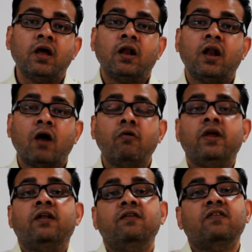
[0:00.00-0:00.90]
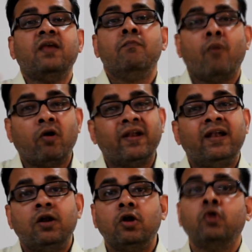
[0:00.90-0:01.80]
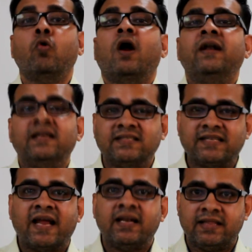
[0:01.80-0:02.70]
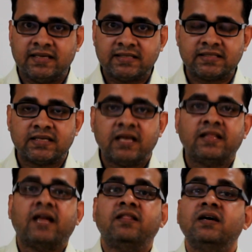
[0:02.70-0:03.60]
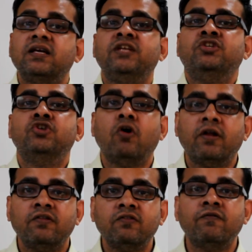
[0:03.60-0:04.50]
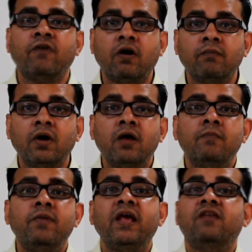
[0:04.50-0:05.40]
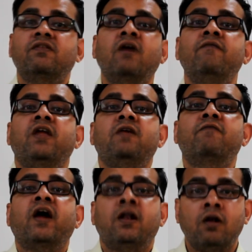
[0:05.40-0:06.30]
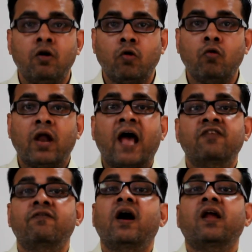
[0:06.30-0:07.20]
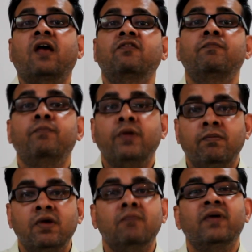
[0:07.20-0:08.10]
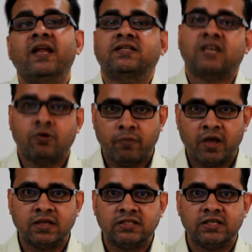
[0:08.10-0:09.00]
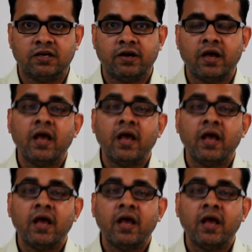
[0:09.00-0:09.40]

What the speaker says: Now it is important to understand this, that the insurance firm plays a very vital role as far as a premium rates are to be considered.